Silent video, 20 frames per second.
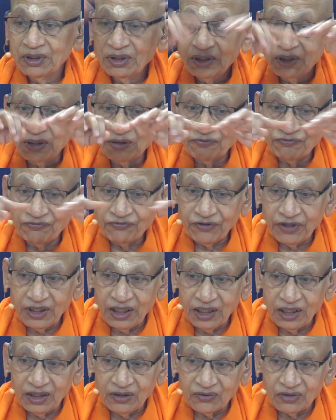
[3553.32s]

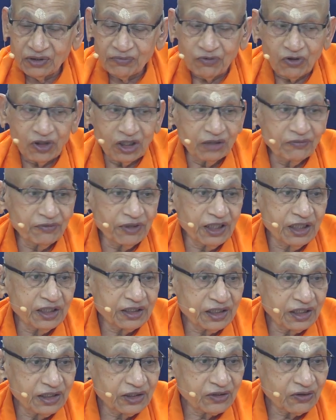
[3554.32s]
confined to the body, mind,
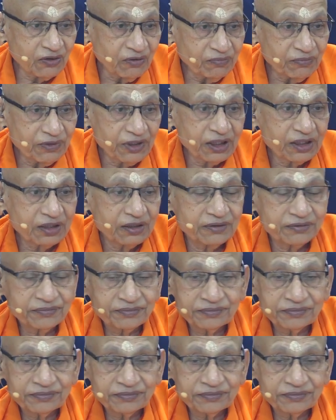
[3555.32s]
sense complex.